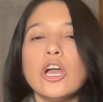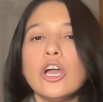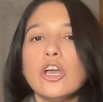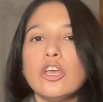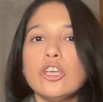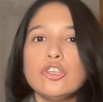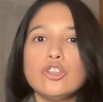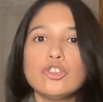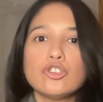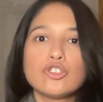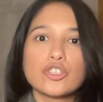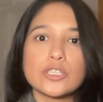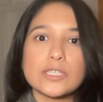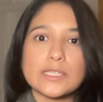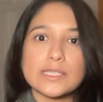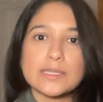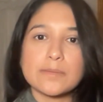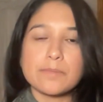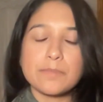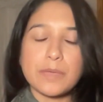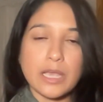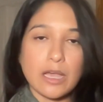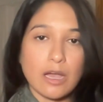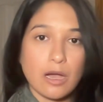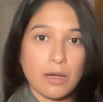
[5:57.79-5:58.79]
you just
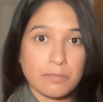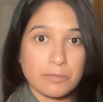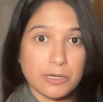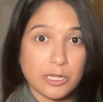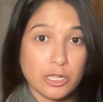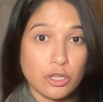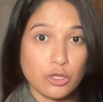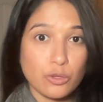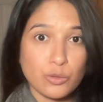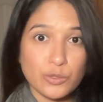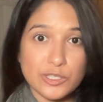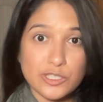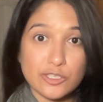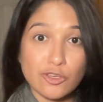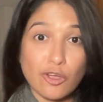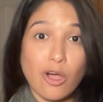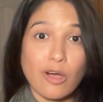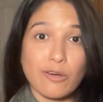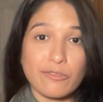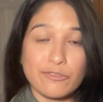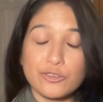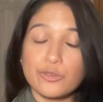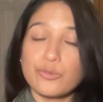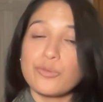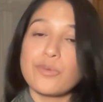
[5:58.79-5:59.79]
become closed
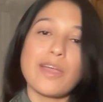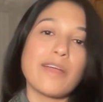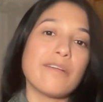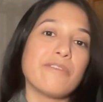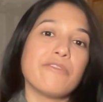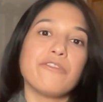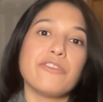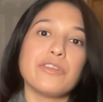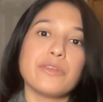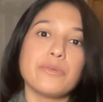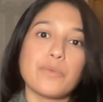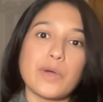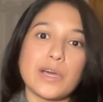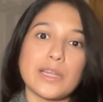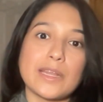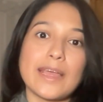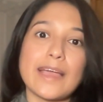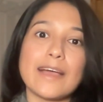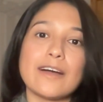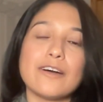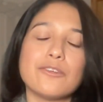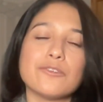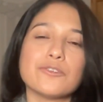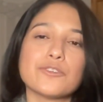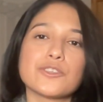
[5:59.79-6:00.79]
off to everyone
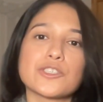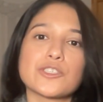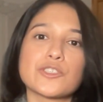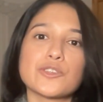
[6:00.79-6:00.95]
else.